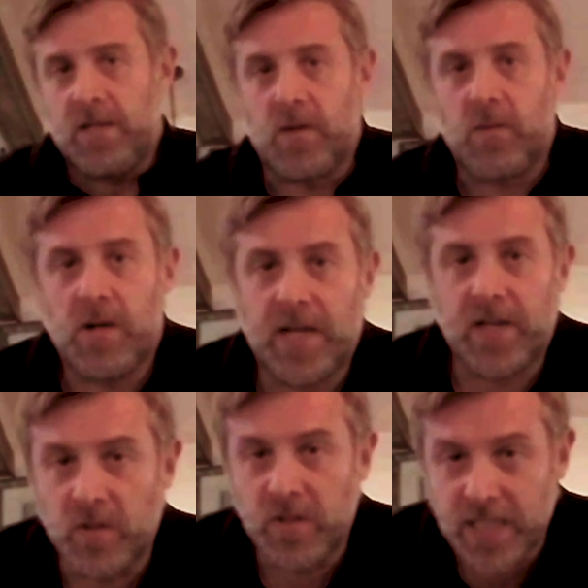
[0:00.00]
and
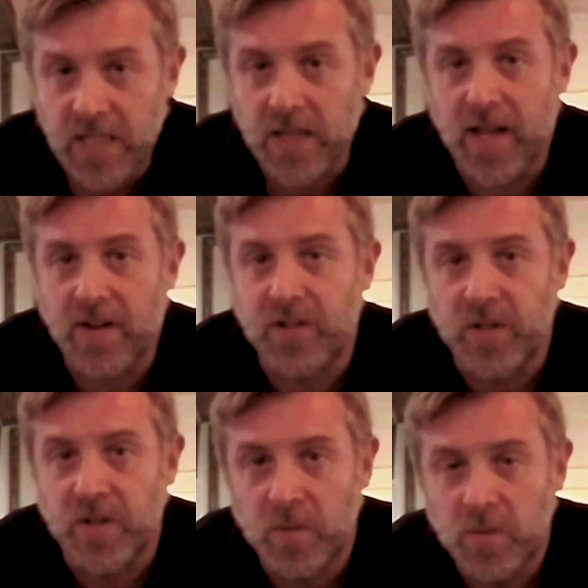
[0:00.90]
traumatizing to
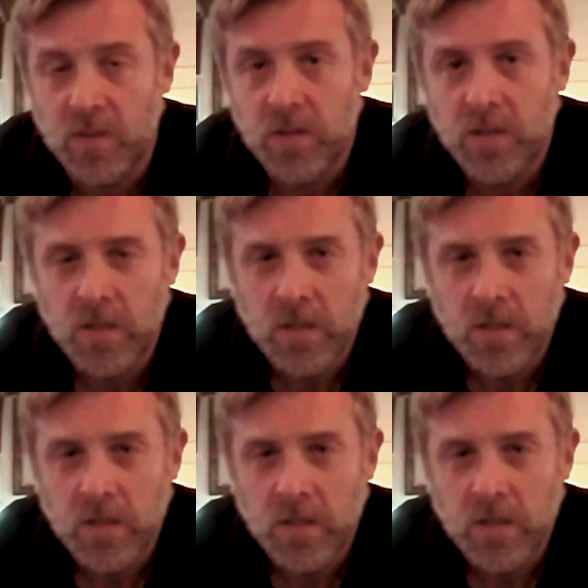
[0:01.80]
others, I